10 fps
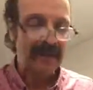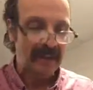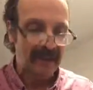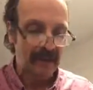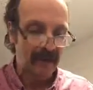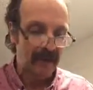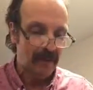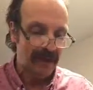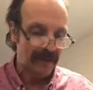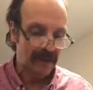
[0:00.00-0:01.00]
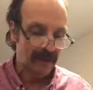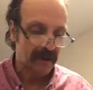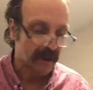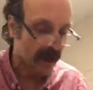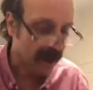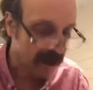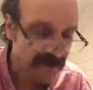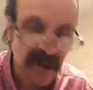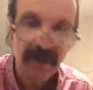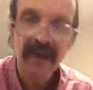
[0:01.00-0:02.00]
So we got the cook. I love
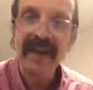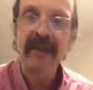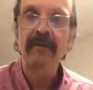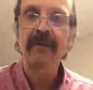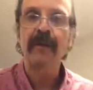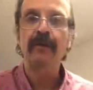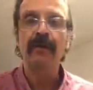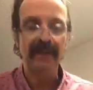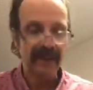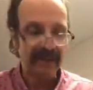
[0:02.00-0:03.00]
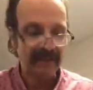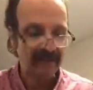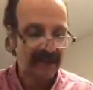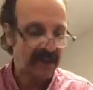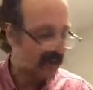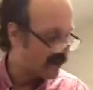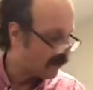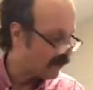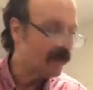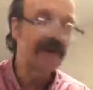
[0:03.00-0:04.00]
the smell of that coconut oil now that I've mixed it in
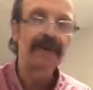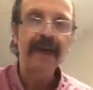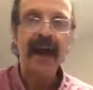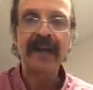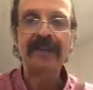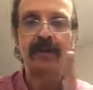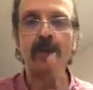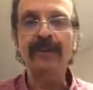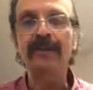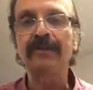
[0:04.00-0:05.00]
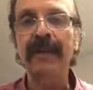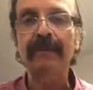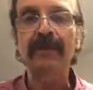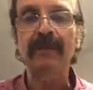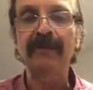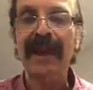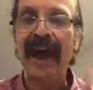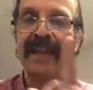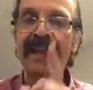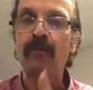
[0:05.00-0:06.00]
there real good. I said 1 to 2 tablespoons.
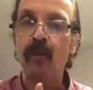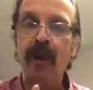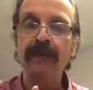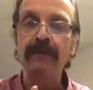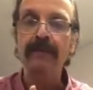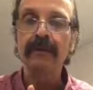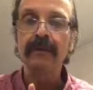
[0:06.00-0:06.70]
I like 1.